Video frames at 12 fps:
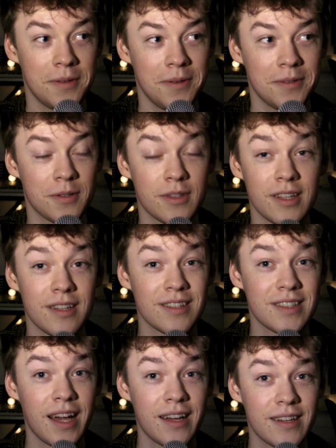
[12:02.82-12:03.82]
So they
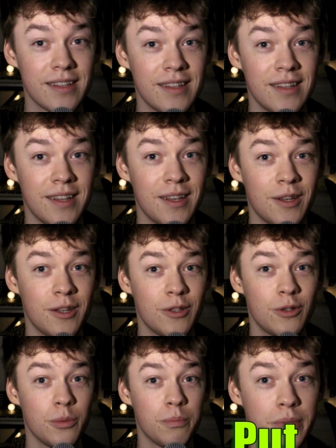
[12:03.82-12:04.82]
decided
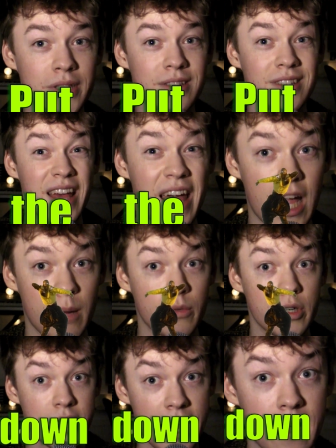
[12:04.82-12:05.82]
to put the
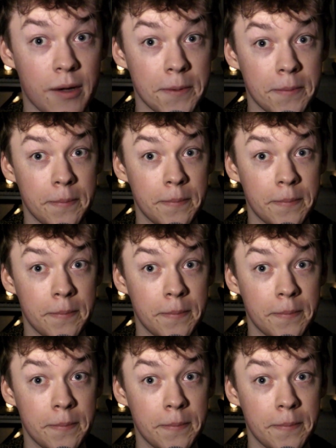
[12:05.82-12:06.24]
hammer down